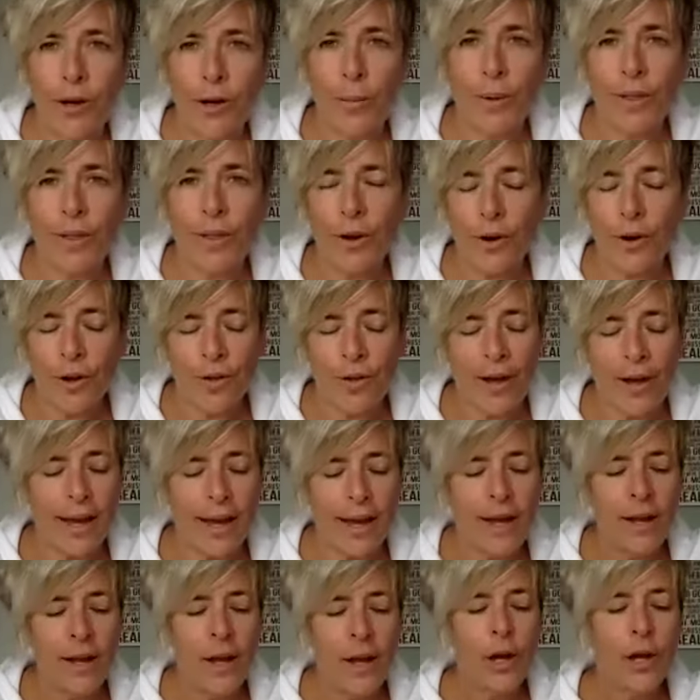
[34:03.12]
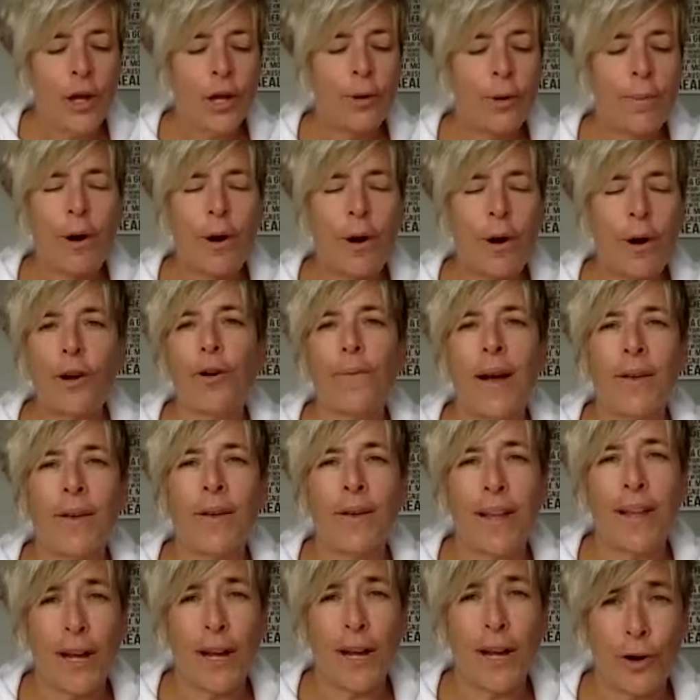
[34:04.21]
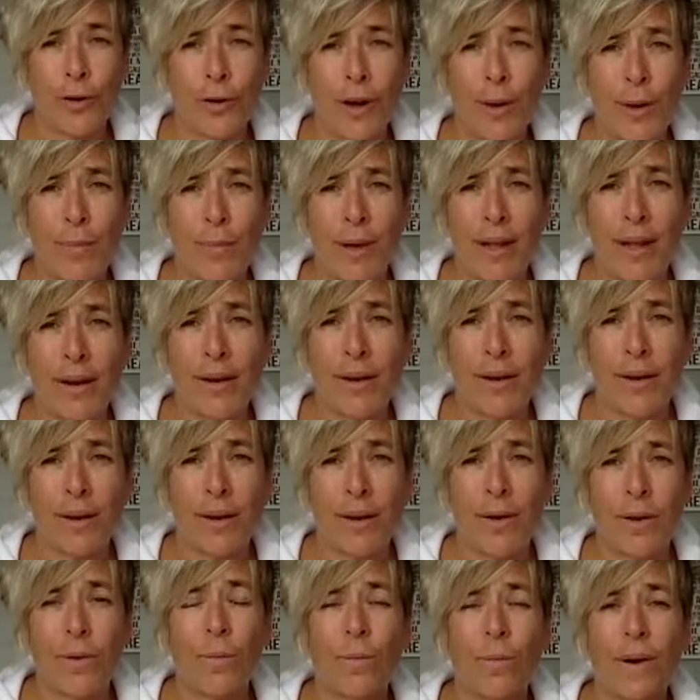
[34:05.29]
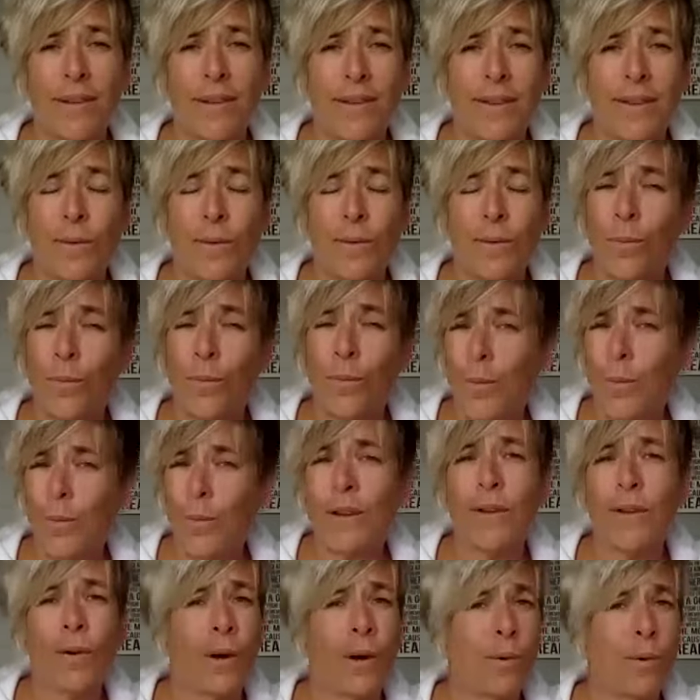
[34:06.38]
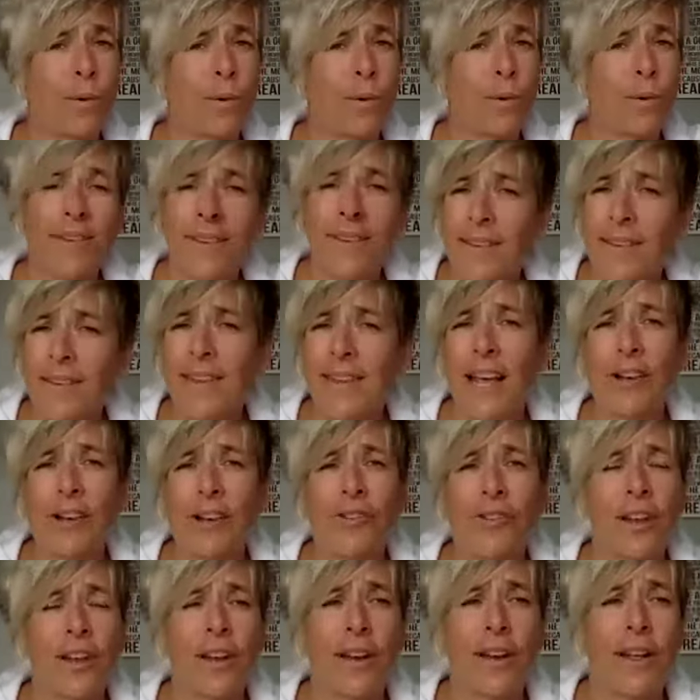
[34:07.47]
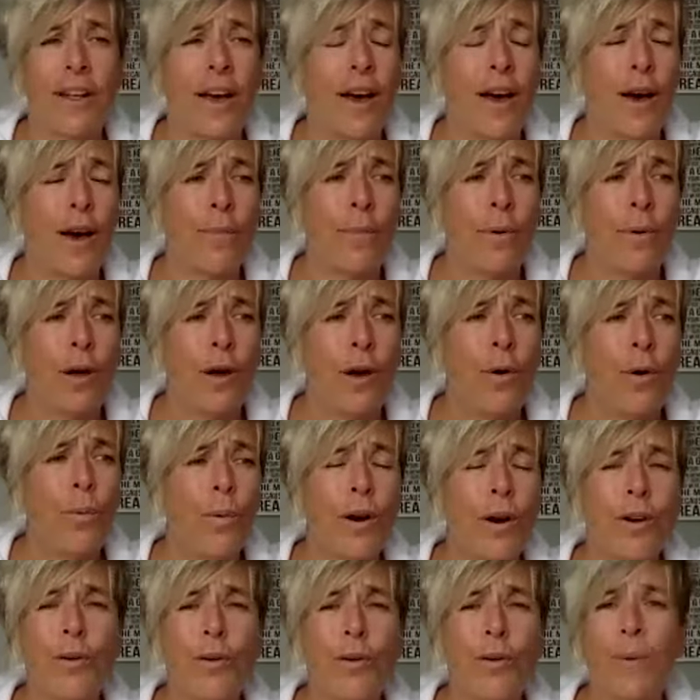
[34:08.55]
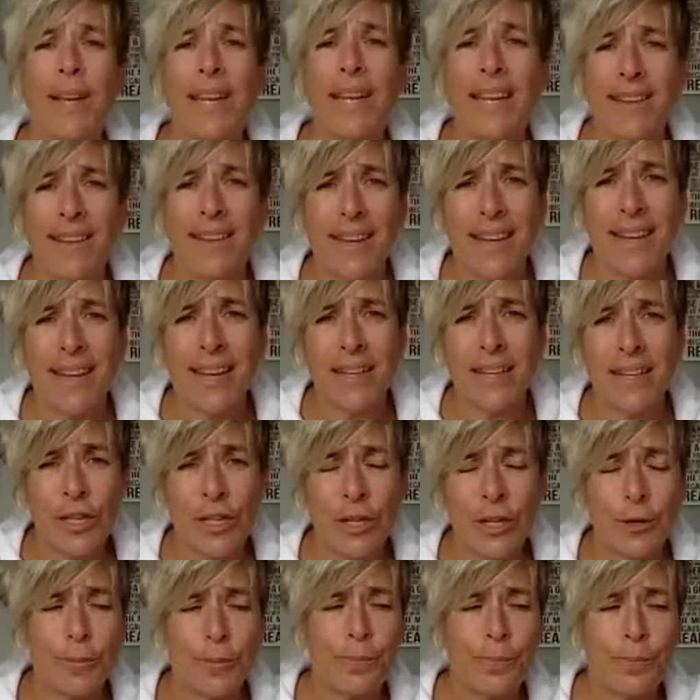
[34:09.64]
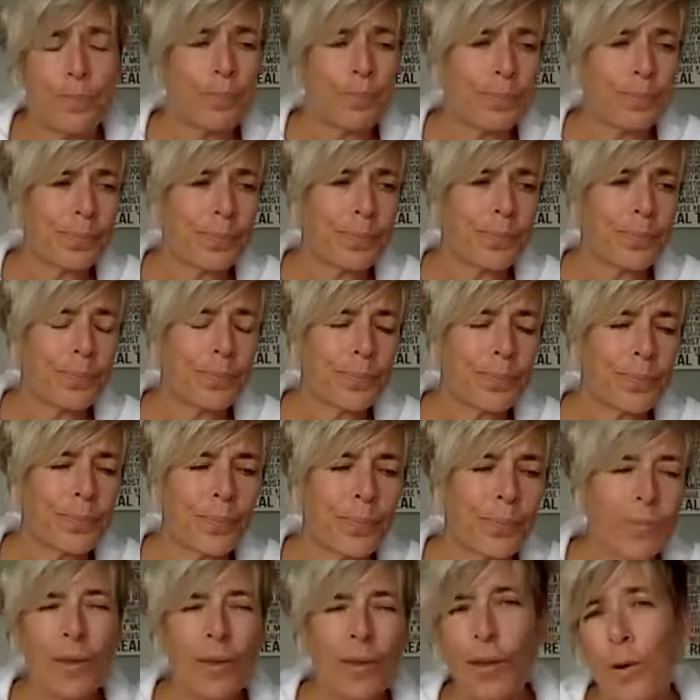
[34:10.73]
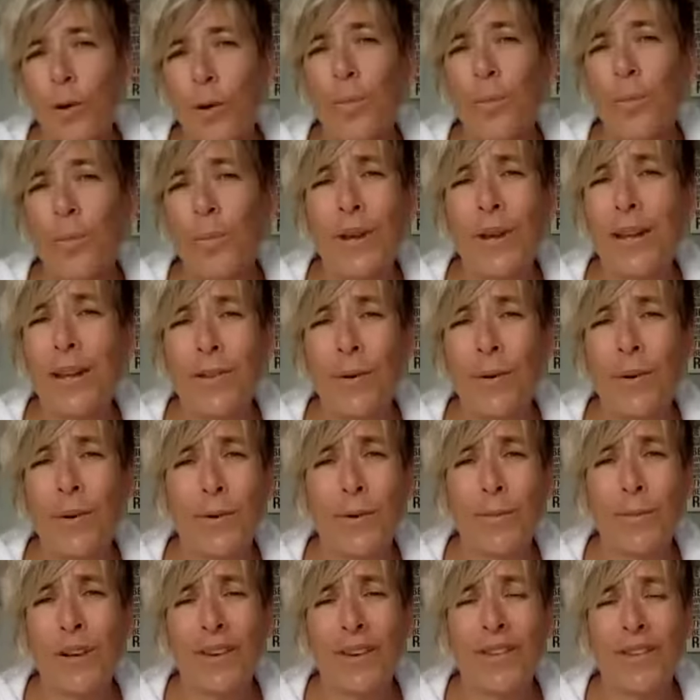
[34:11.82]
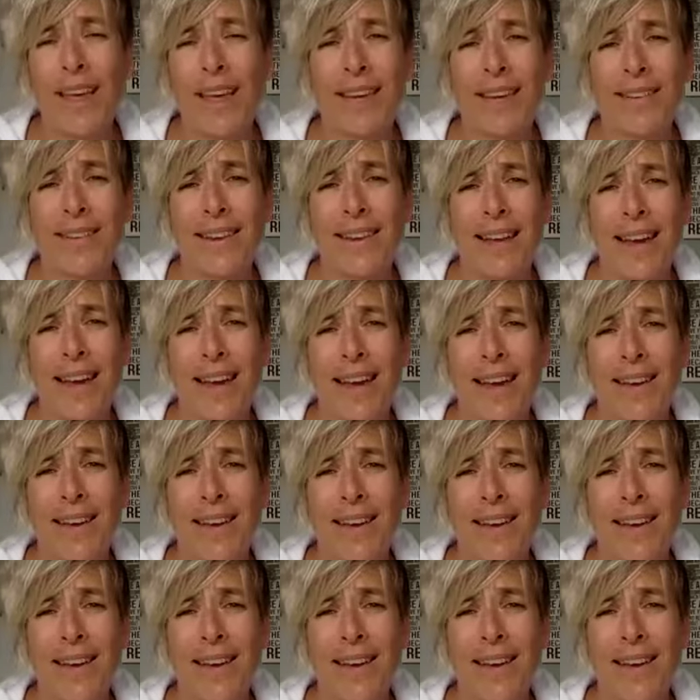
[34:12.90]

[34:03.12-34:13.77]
with your client, you partner around the agreement. What are we doing? What's the session? Where do we need to get to? We didn't do as much of that today